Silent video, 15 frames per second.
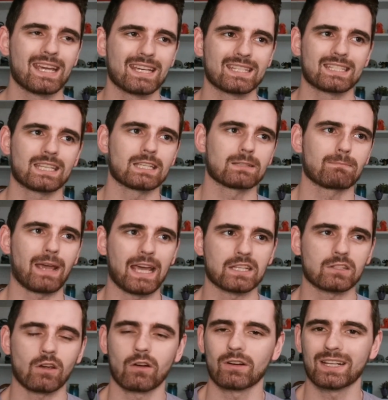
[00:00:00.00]
Season Pass
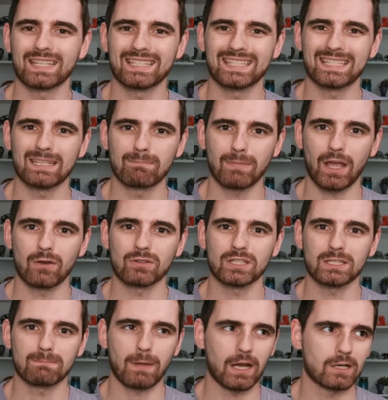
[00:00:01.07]
card is Symbiote
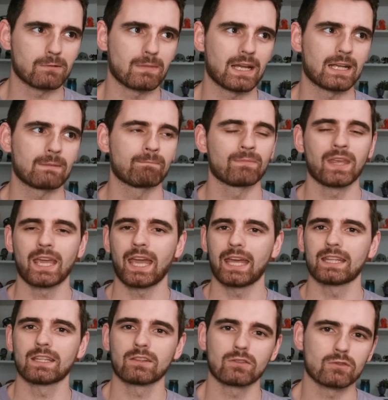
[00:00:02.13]
Spider-Man. And
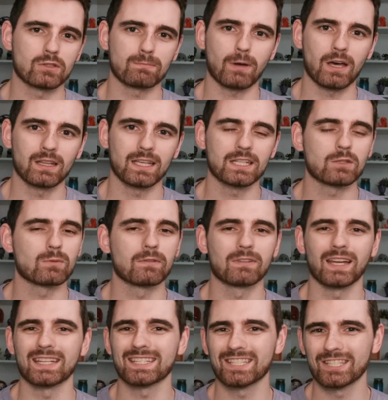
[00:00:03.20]
then through Spotlights, we've
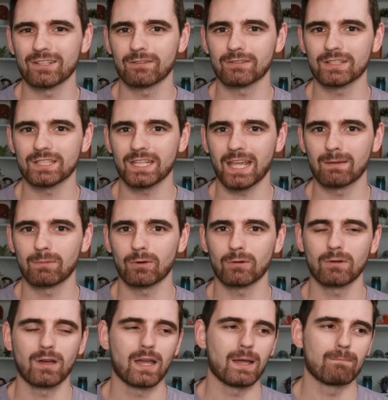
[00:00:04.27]
got Silver Sable,
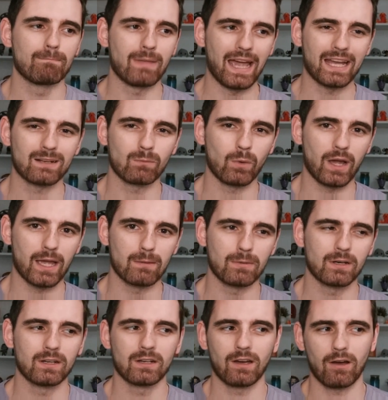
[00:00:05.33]
Madam Web,
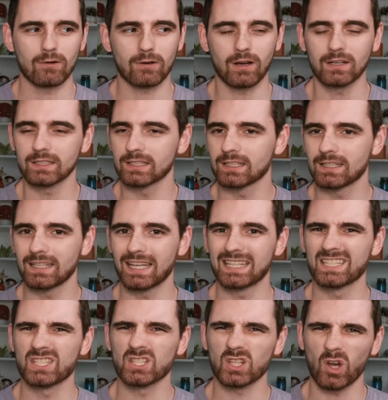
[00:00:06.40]
Aranya,
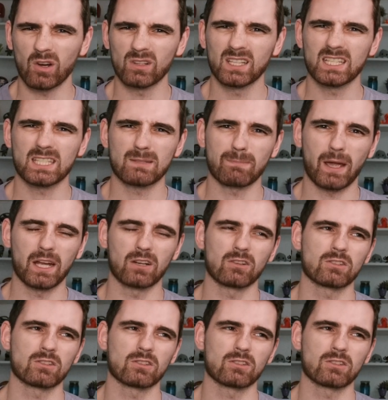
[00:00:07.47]
and Scarlet Spider.